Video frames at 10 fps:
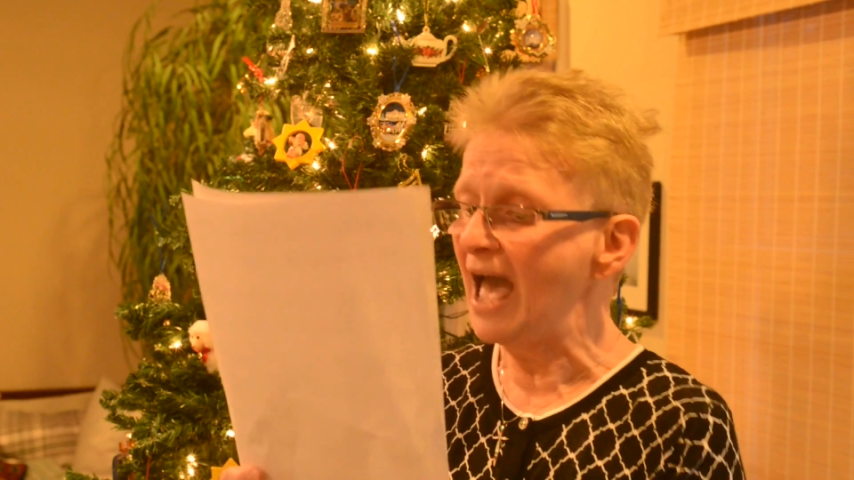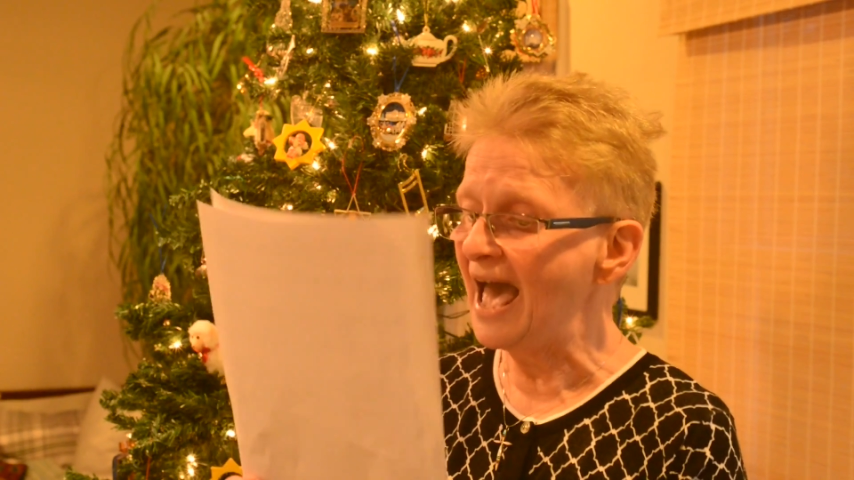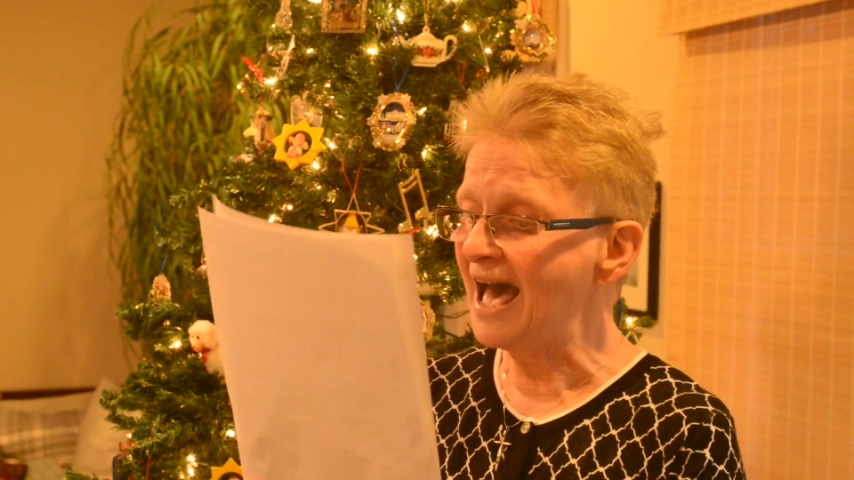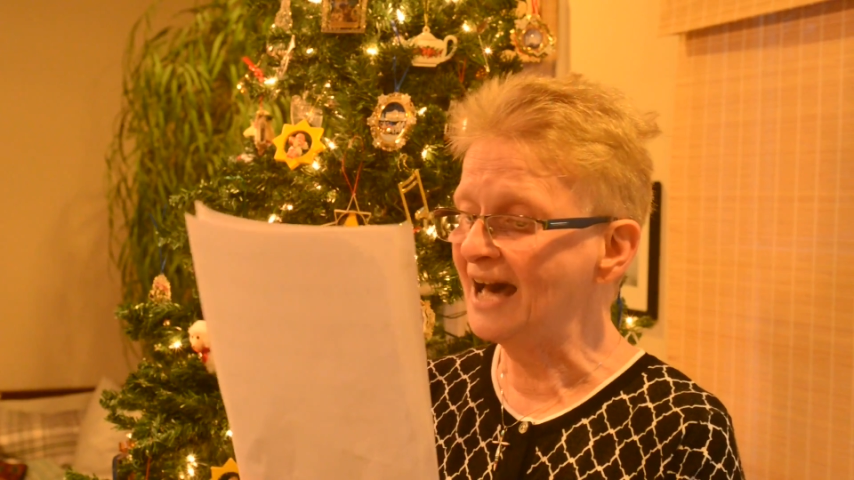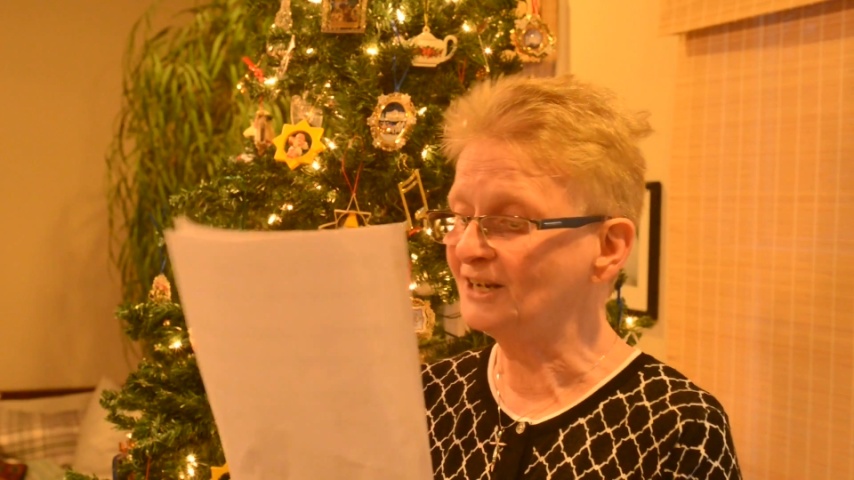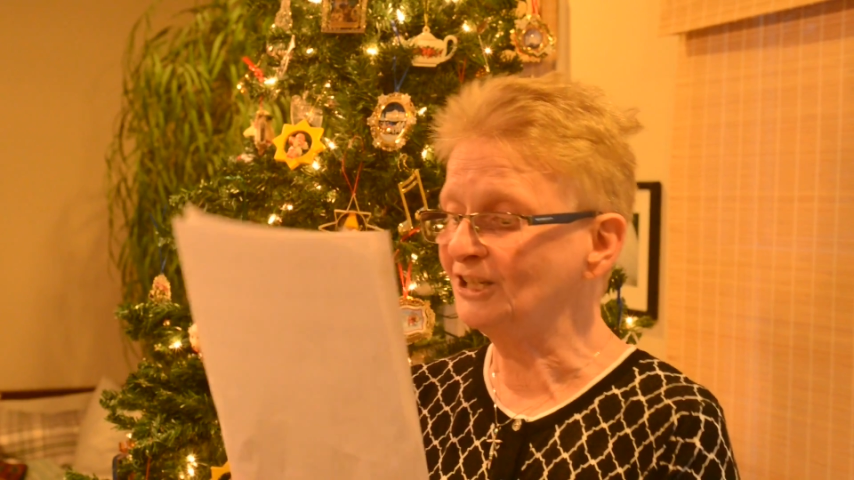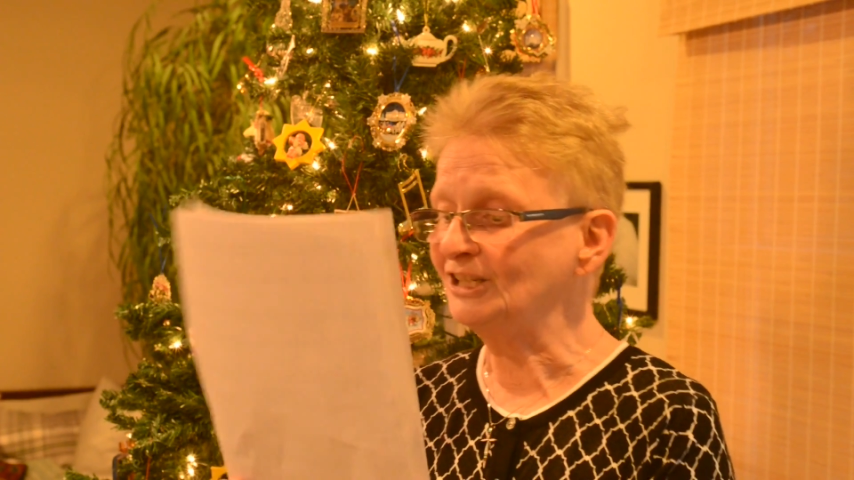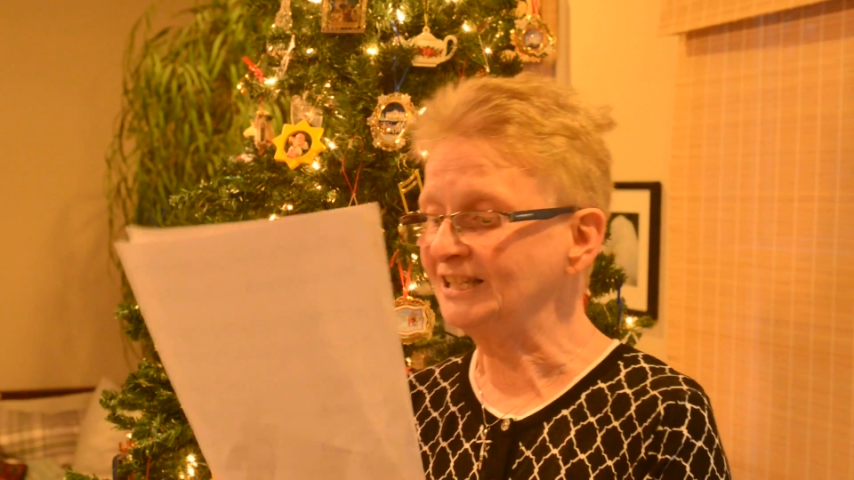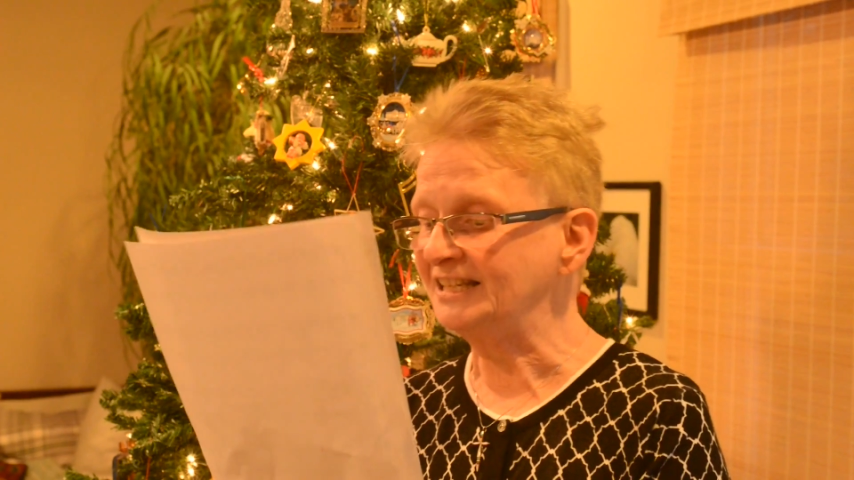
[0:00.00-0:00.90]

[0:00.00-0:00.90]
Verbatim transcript: at a